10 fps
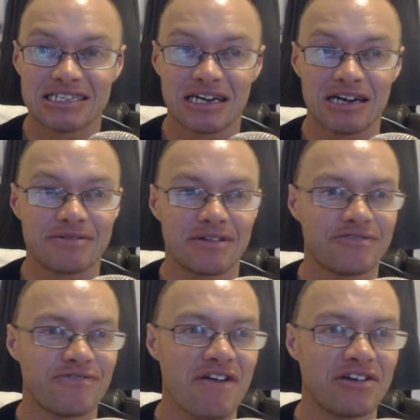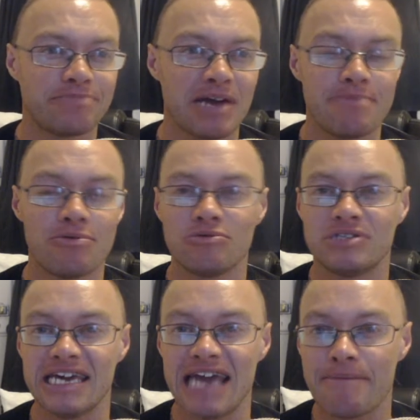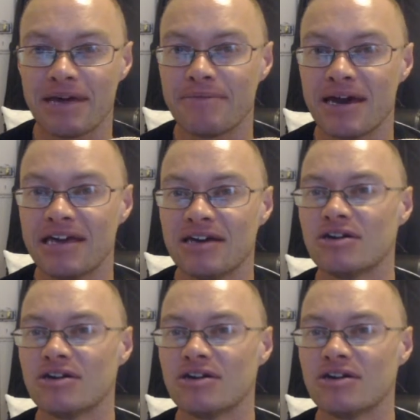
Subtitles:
There's various people DMing me